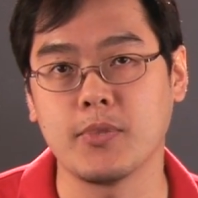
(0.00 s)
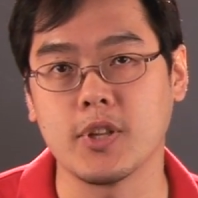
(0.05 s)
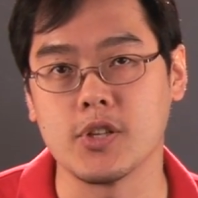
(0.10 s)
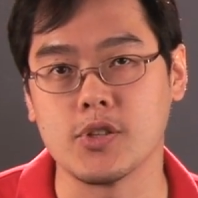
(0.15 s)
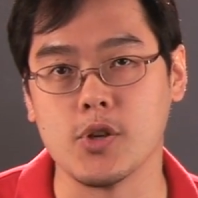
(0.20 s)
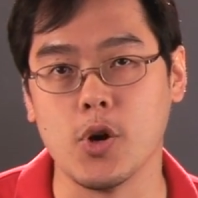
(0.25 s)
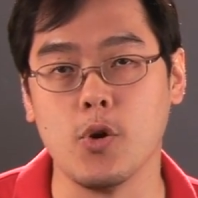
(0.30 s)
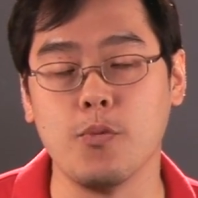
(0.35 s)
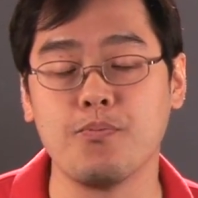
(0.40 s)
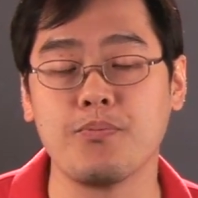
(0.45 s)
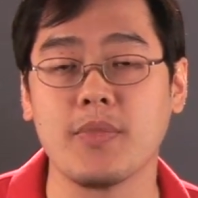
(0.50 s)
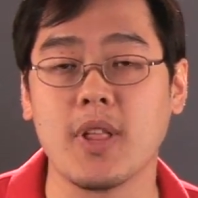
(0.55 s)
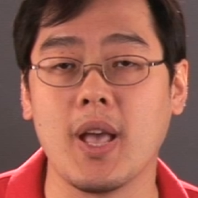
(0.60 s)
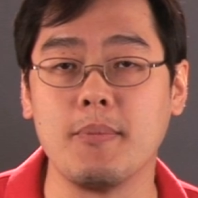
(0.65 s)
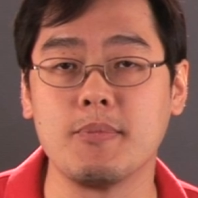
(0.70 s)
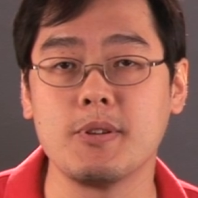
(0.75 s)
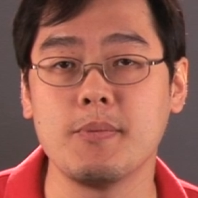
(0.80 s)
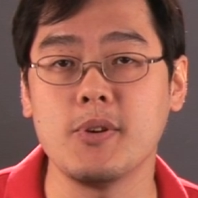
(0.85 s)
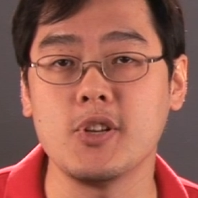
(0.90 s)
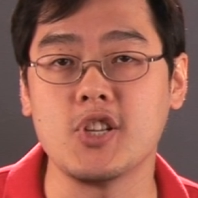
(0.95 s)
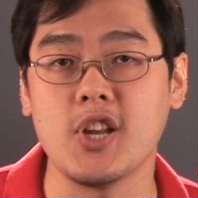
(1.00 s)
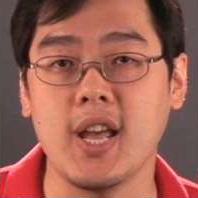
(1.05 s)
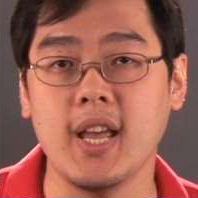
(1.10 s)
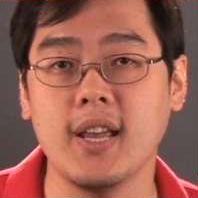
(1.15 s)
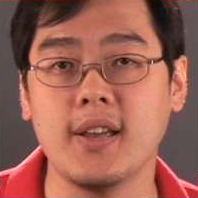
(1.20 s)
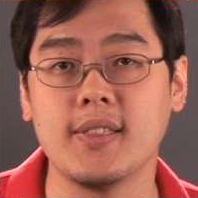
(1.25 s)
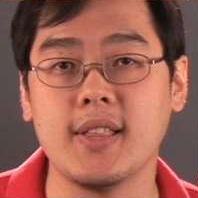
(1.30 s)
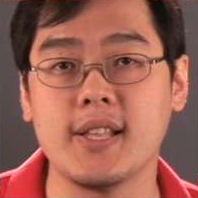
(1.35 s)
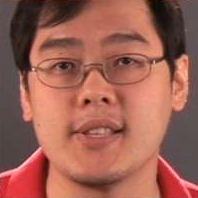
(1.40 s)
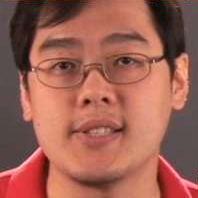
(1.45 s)
So I'm Jimmy
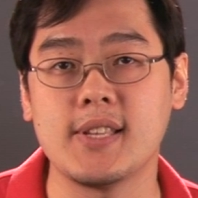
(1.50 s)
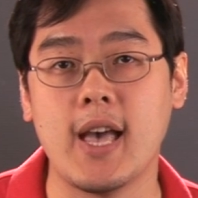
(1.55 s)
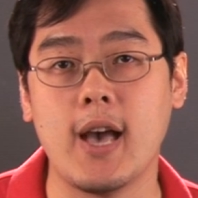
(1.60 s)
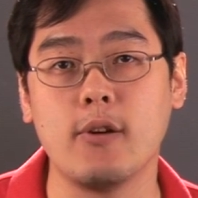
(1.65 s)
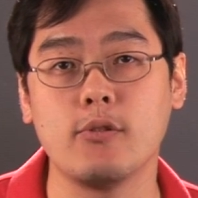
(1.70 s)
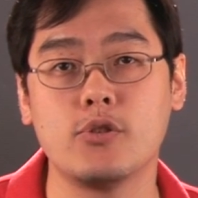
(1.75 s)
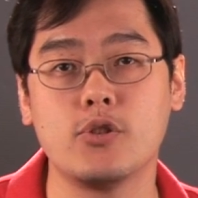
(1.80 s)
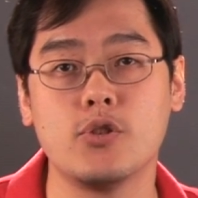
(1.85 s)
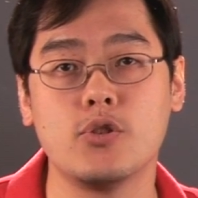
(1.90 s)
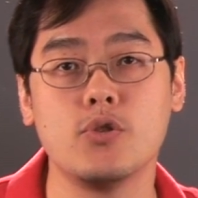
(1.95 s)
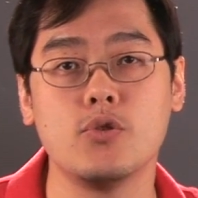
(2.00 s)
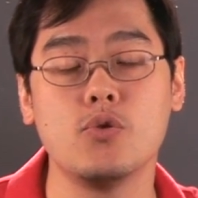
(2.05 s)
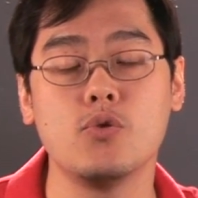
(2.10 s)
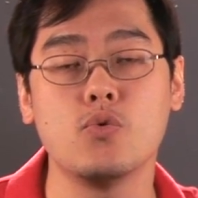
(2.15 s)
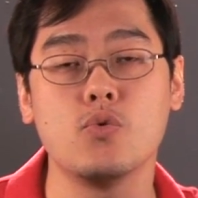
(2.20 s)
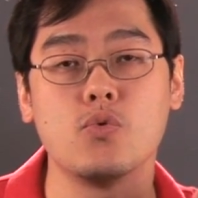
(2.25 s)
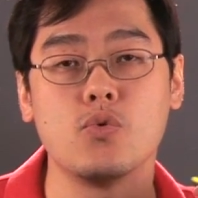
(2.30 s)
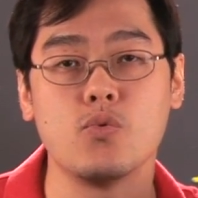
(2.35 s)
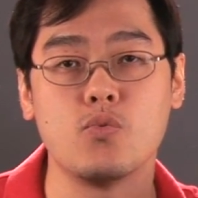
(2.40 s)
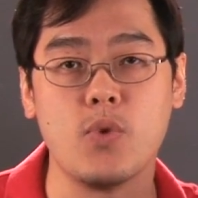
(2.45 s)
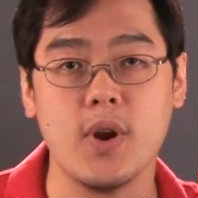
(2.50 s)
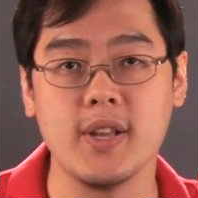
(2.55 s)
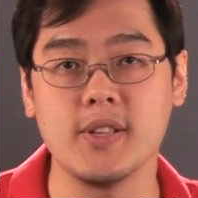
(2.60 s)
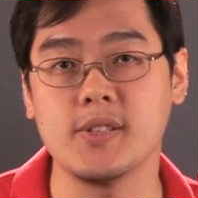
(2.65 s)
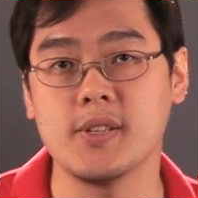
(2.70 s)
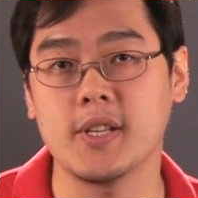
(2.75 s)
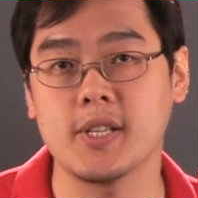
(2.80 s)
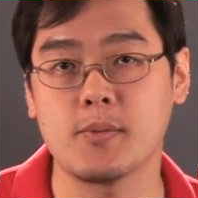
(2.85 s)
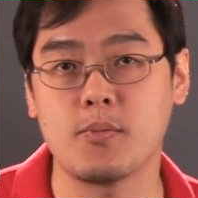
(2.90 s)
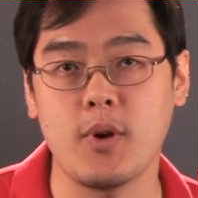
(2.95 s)
Chang, and that's how to raise
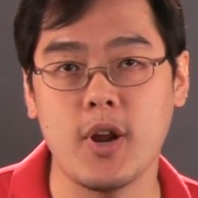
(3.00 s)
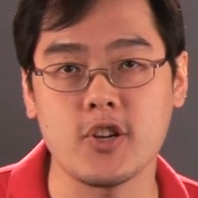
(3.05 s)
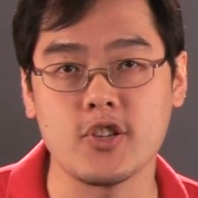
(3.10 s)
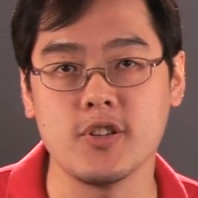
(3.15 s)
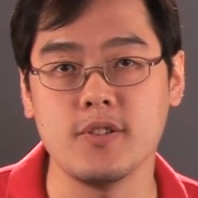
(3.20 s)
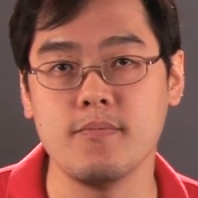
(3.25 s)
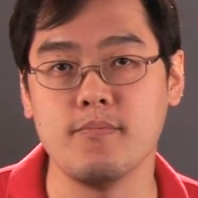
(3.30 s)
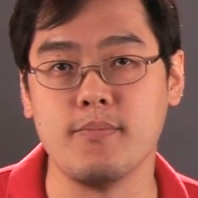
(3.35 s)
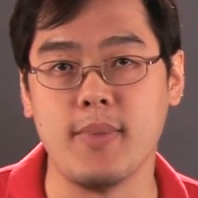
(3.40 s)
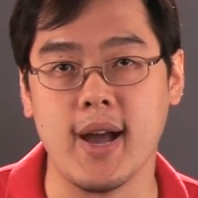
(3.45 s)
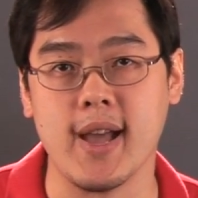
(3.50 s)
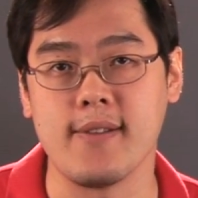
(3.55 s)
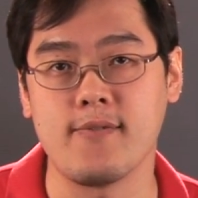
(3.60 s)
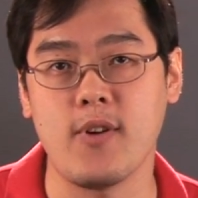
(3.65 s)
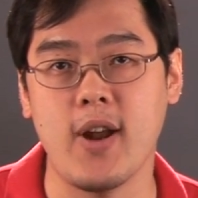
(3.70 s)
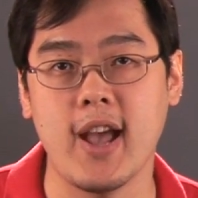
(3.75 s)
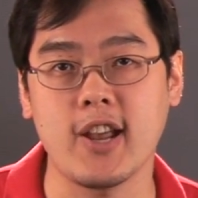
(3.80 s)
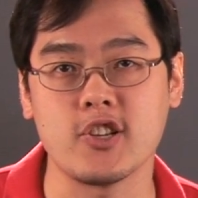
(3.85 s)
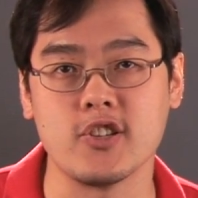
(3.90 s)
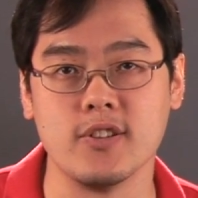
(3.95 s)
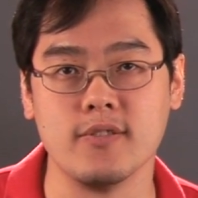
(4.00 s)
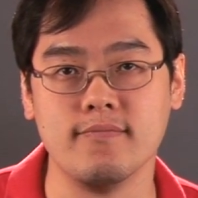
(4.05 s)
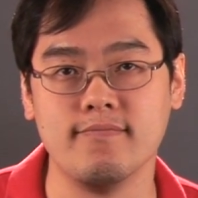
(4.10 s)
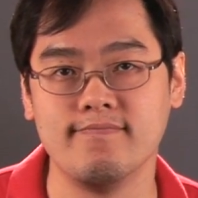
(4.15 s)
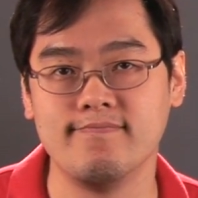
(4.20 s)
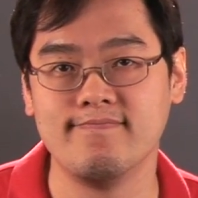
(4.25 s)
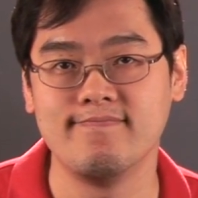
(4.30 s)
an expression by a fraction.